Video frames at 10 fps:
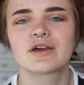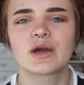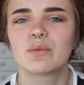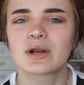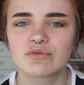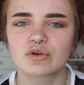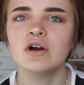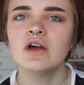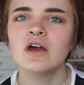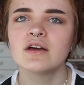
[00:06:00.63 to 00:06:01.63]
Okay,
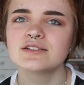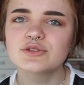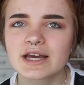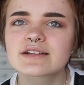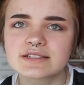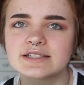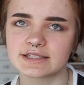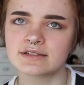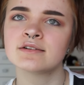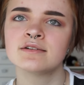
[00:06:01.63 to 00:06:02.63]
whatever. You get the
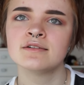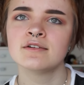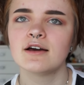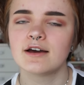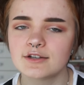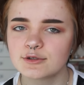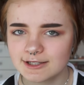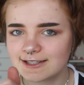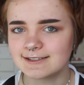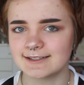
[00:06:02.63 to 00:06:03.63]
D, and
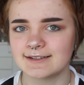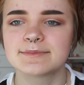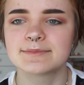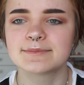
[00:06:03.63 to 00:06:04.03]
you need a D.